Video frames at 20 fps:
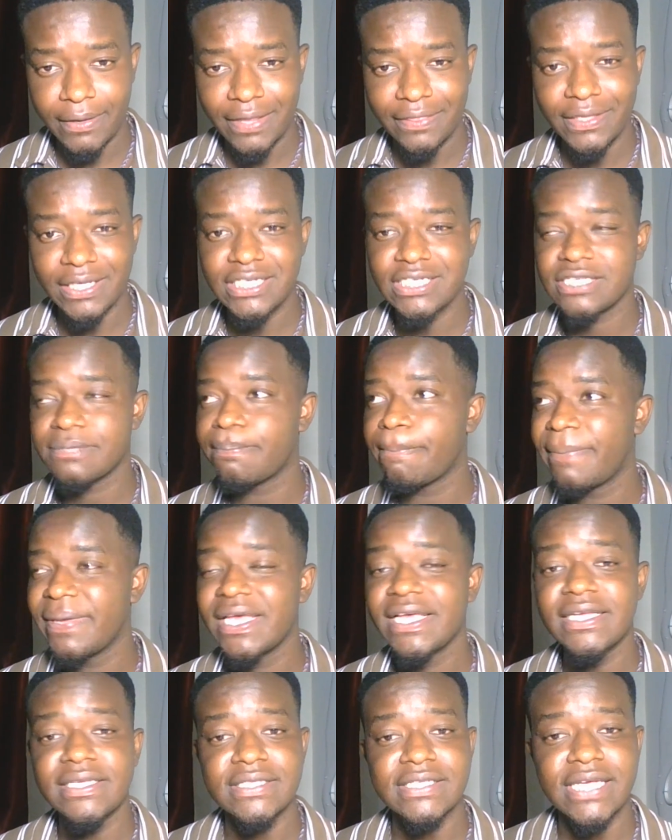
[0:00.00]
That is
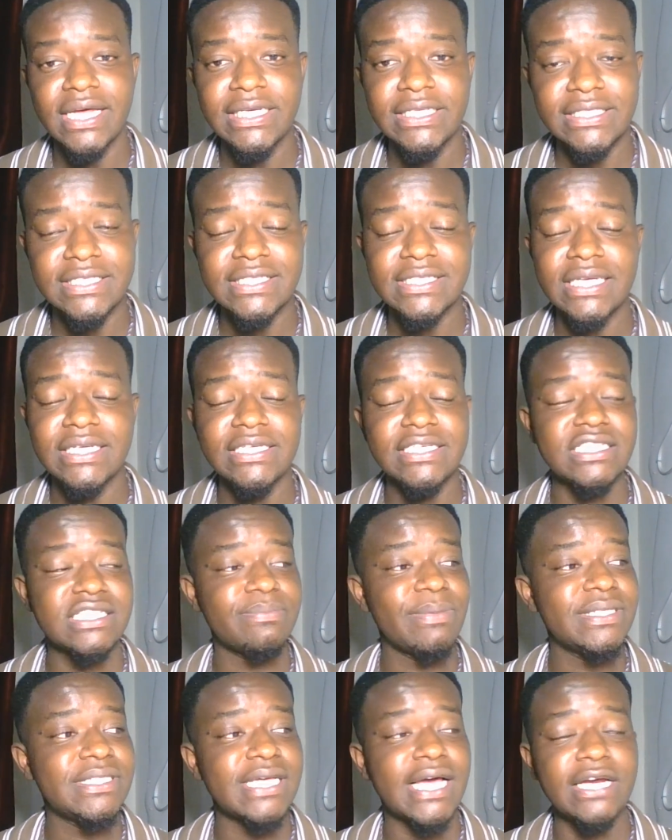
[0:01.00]
being insanity. Insanity is
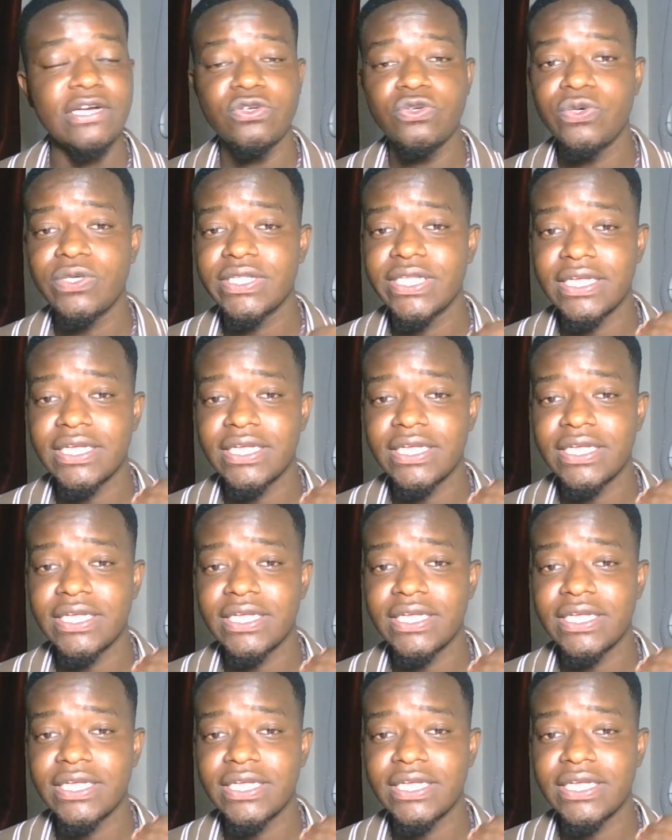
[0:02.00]
basically doing